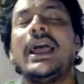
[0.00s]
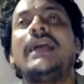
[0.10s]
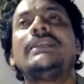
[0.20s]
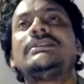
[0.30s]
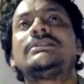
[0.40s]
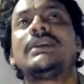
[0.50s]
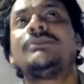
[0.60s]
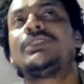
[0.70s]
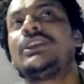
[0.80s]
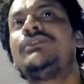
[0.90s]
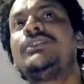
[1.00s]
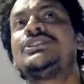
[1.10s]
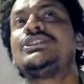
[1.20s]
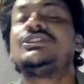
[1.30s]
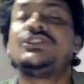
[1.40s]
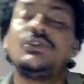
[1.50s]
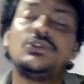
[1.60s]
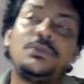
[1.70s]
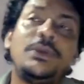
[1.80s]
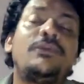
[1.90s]
And something which is
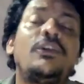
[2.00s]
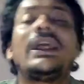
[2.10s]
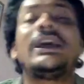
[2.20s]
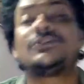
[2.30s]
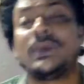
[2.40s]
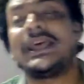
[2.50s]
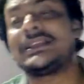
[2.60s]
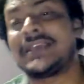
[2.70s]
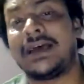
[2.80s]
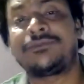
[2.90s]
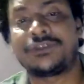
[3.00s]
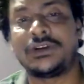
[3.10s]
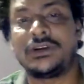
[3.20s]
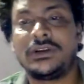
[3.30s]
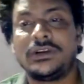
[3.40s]
used before as well as after.